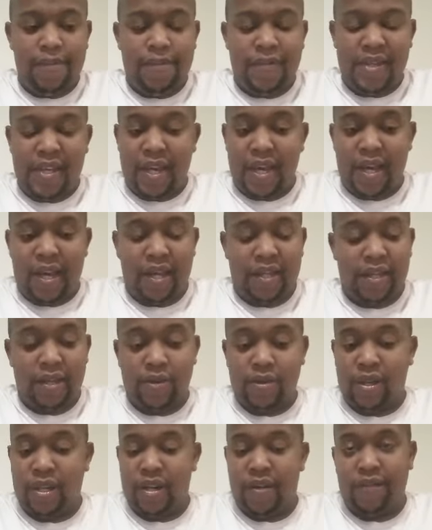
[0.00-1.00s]
yeah, they're
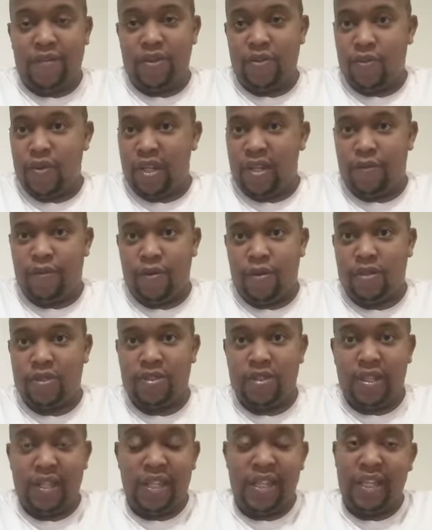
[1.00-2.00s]
going to have to really focus
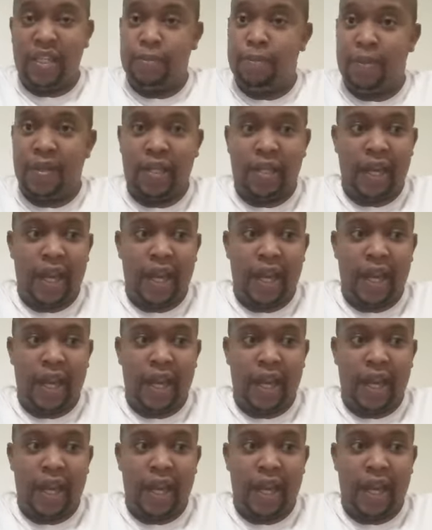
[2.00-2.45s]
on the league. But